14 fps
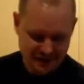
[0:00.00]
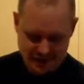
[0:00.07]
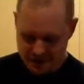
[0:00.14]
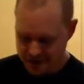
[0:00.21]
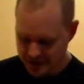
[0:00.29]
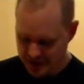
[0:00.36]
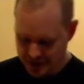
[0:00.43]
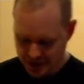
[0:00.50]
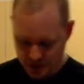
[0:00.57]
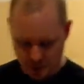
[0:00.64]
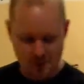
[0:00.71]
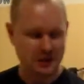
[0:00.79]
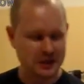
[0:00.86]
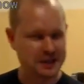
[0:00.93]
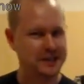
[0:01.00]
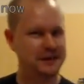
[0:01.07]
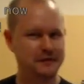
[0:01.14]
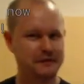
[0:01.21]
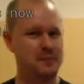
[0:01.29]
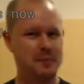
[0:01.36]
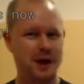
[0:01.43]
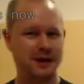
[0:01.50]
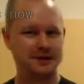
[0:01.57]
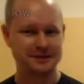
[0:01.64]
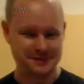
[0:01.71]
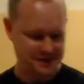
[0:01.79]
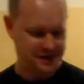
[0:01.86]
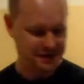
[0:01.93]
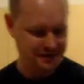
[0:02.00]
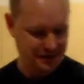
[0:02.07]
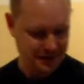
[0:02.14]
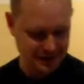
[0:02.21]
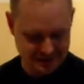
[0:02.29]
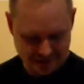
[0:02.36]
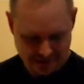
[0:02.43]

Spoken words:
the quality of the puns I find.